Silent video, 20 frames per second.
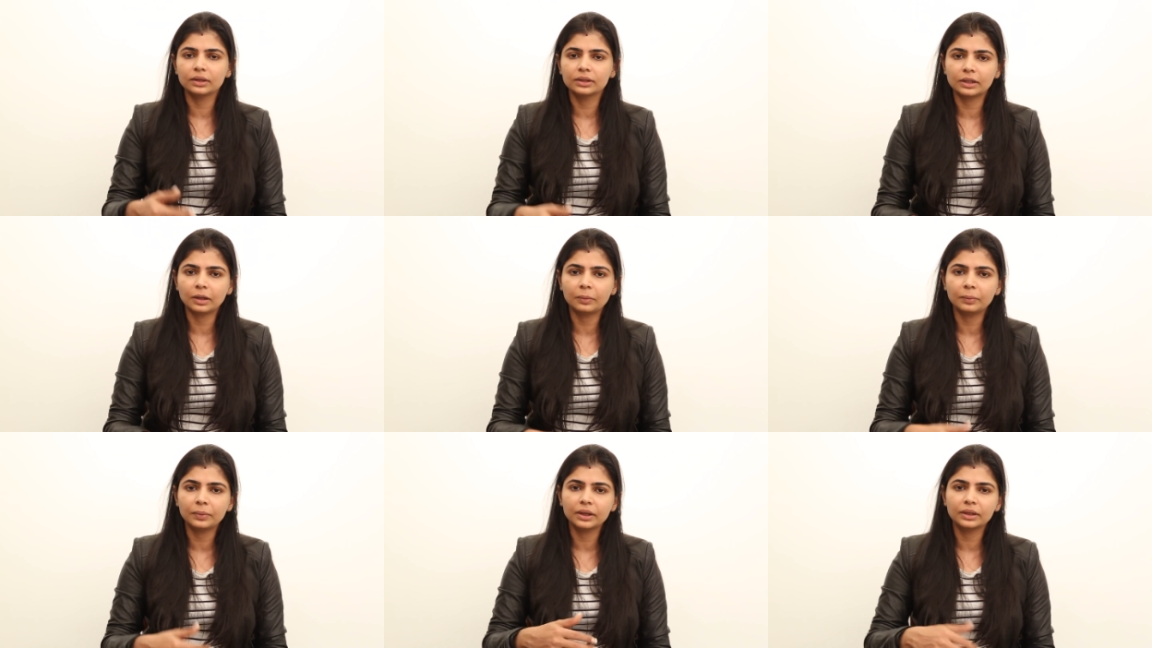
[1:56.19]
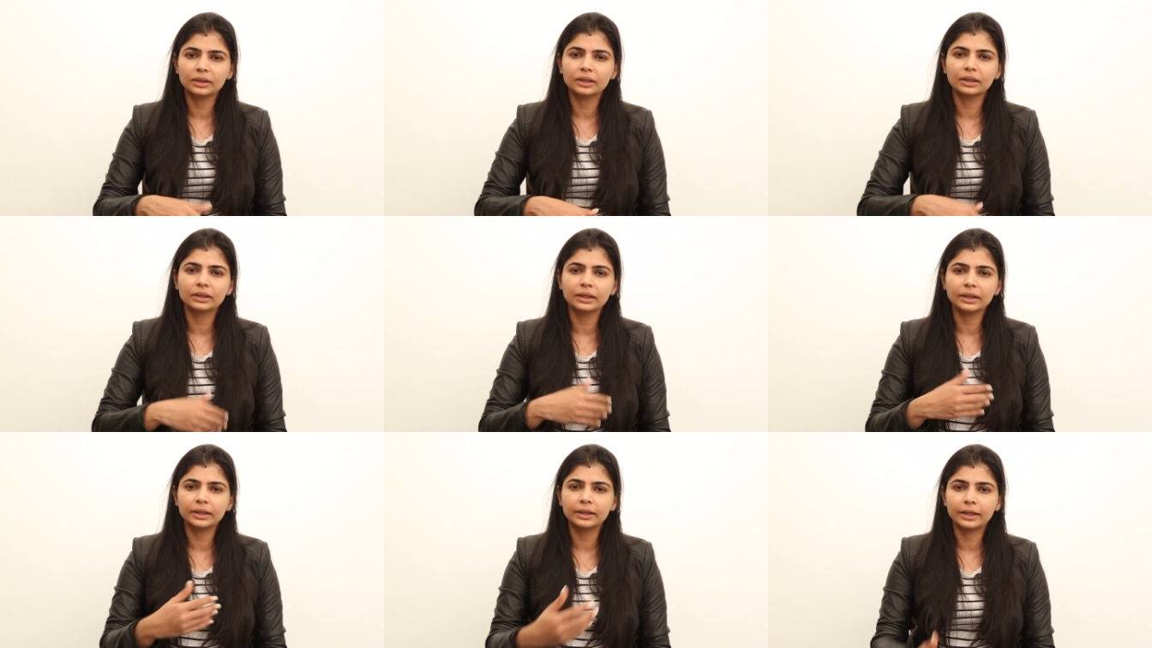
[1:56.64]
in Tamil and
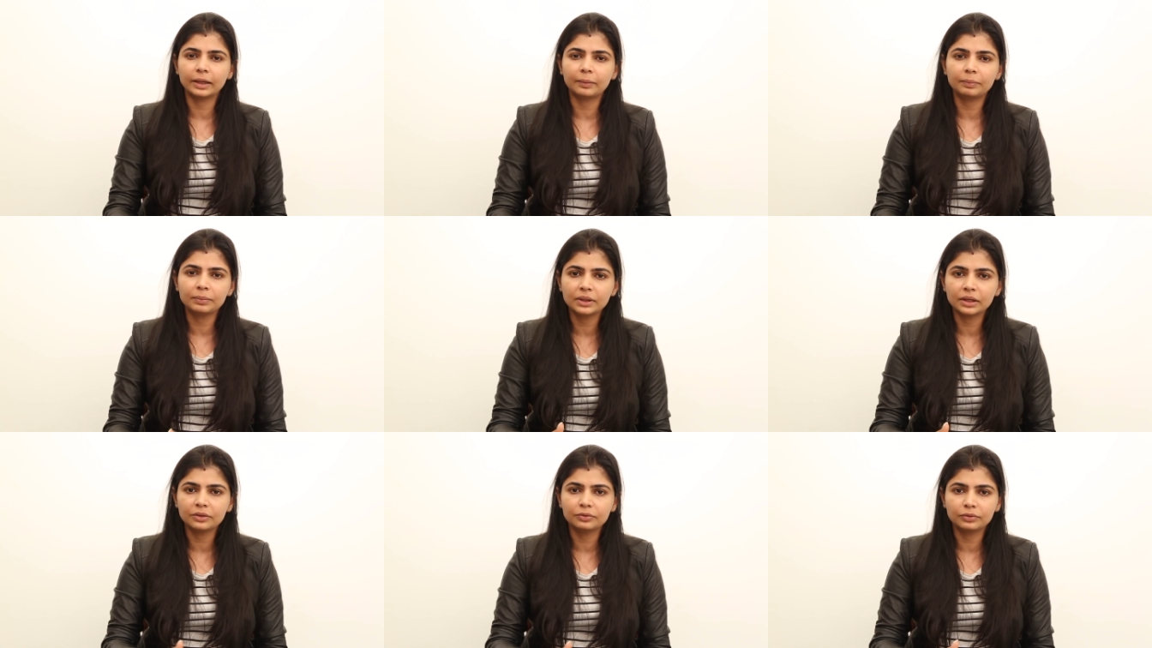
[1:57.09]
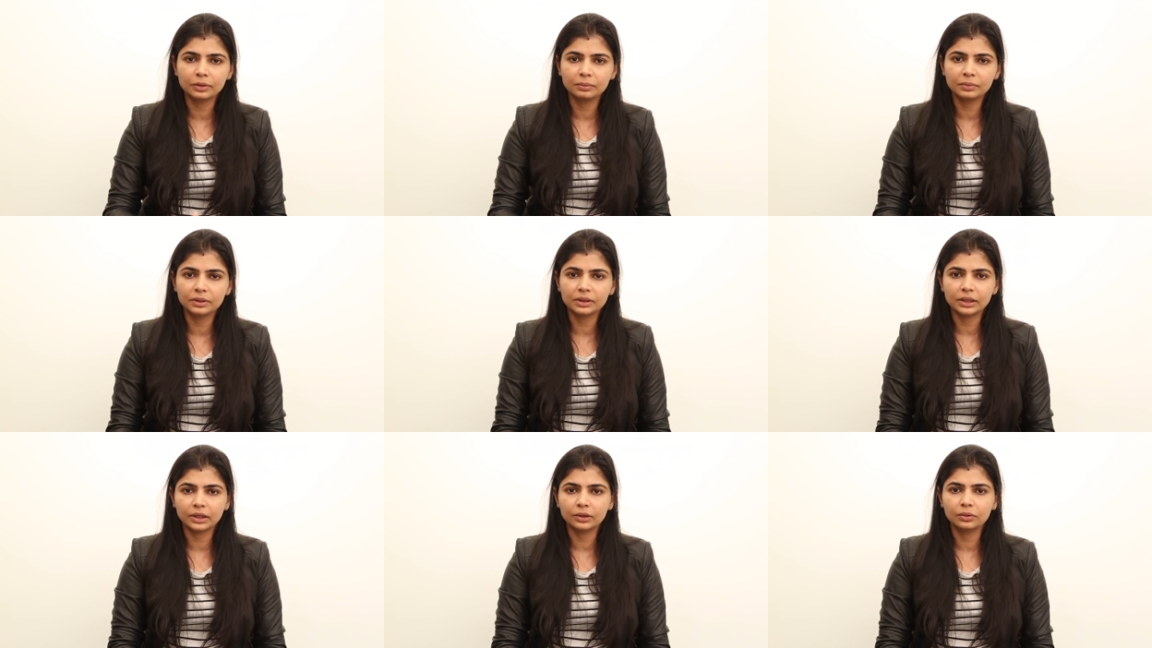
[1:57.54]
then they dubbed that
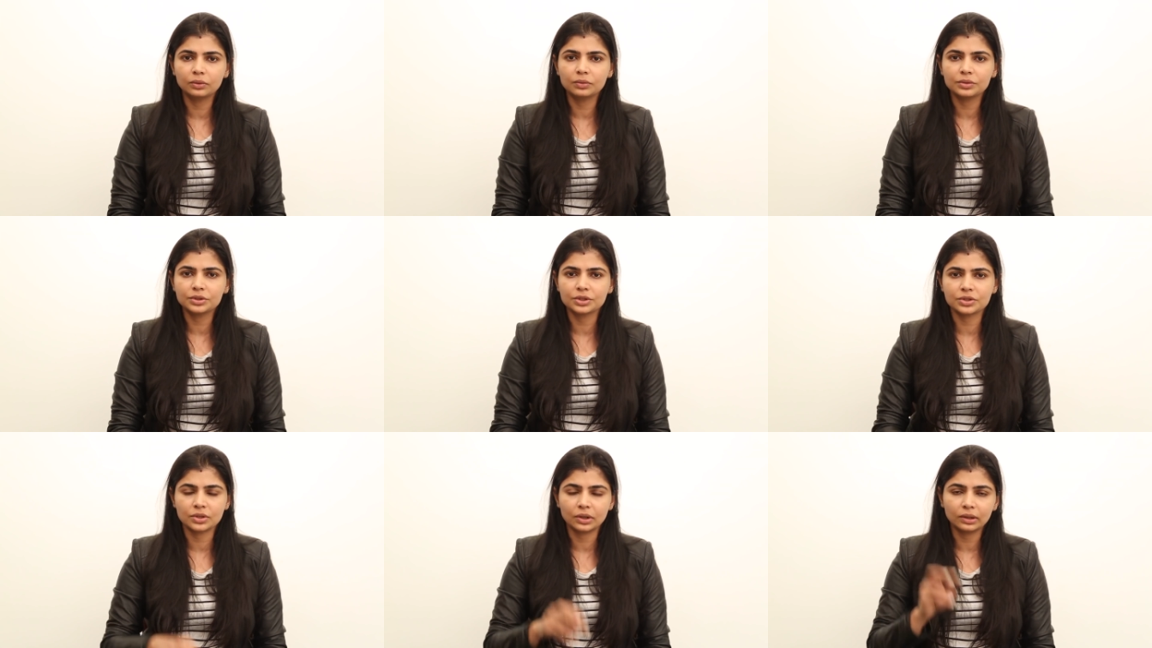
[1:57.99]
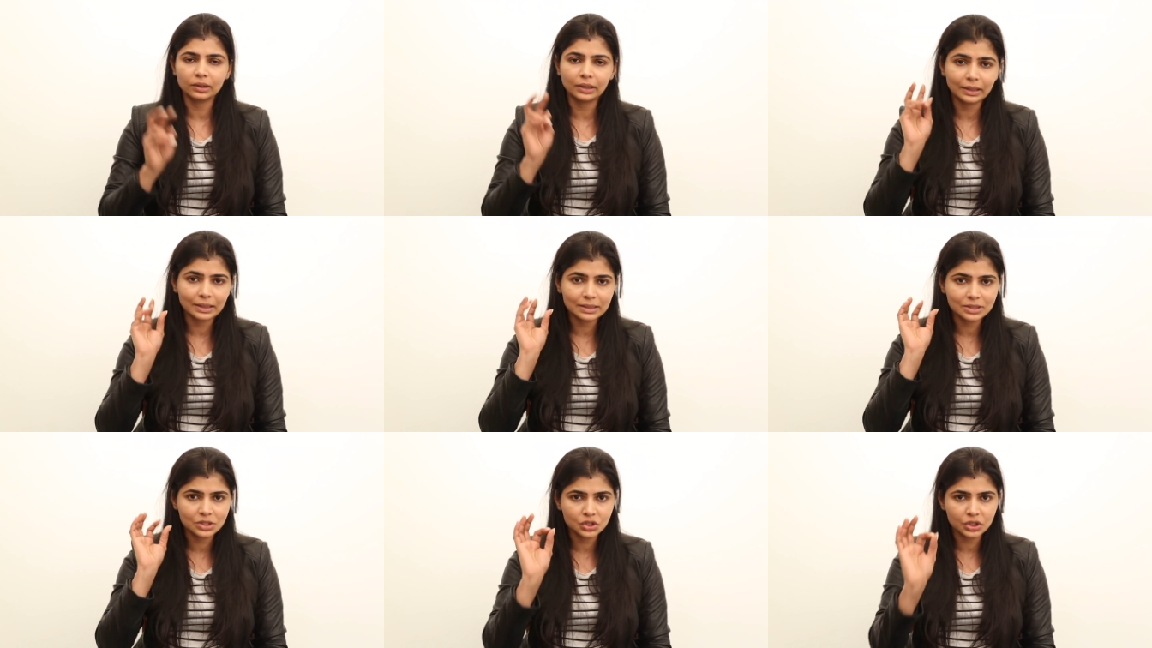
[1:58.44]
film in Telugu, which is not
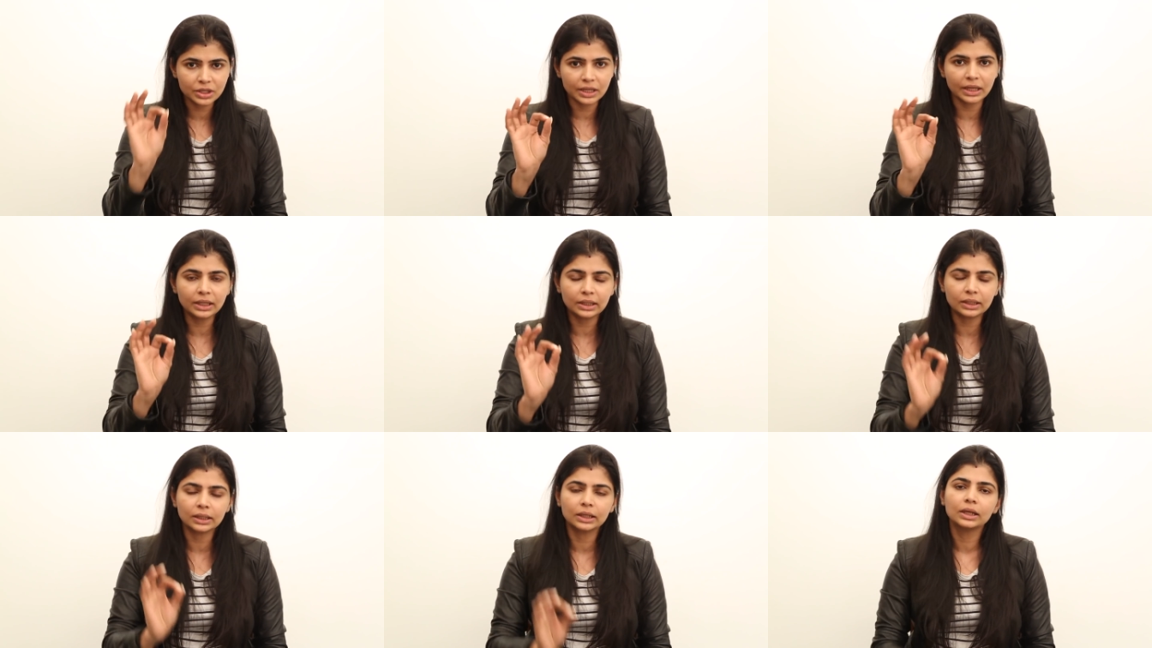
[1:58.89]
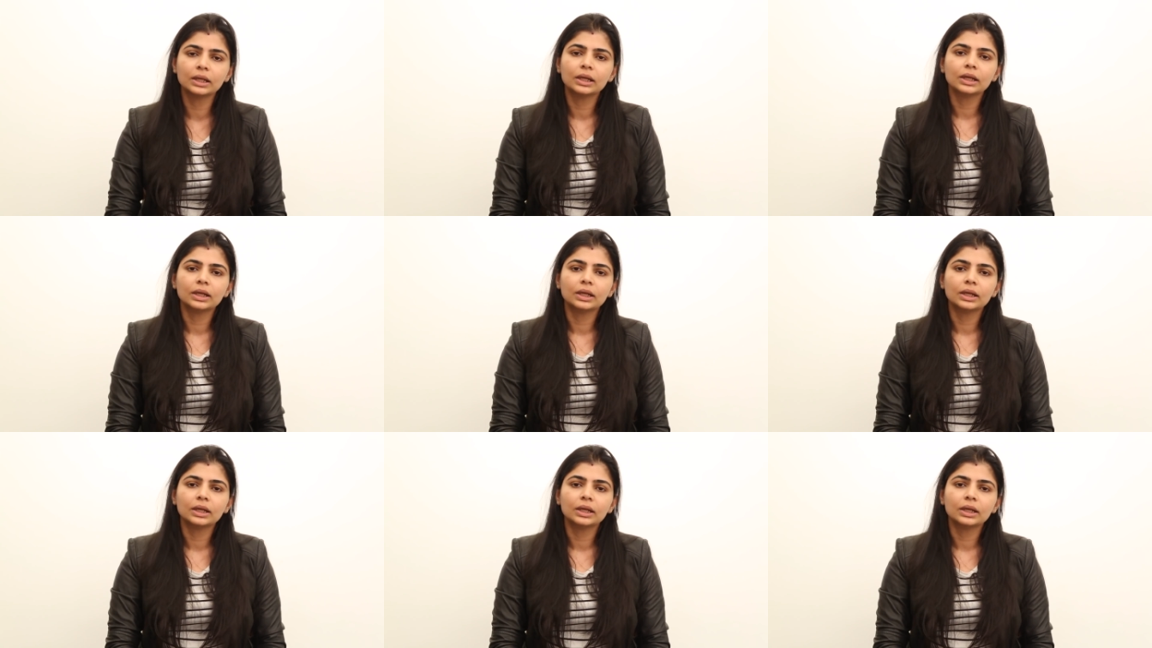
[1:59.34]
like a straight